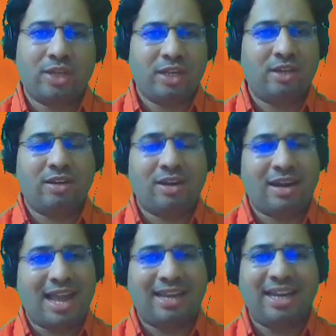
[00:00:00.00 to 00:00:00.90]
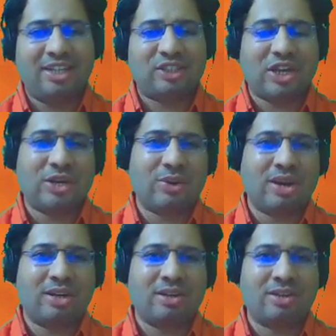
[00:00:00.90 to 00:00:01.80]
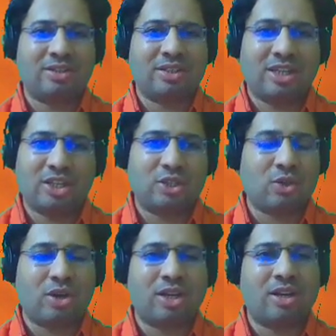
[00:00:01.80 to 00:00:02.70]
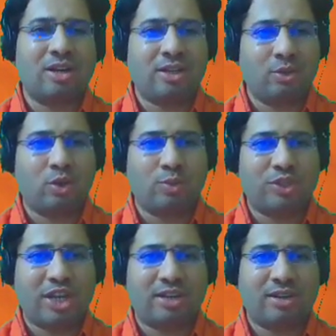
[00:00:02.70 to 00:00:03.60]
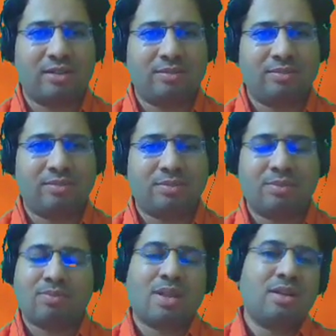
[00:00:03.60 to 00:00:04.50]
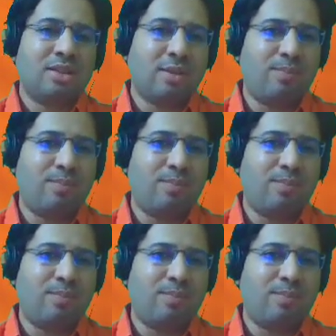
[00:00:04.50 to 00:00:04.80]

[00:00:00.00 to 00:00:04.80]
in Langlet's Educators Historical YouTube channel. The